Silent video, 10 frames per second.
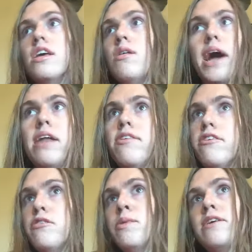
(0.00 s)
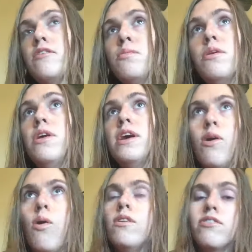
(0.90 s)
You kind of experience beauty in a
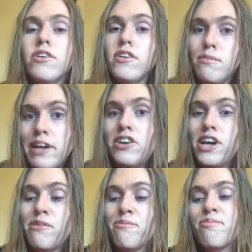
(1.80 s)
whole different dimension.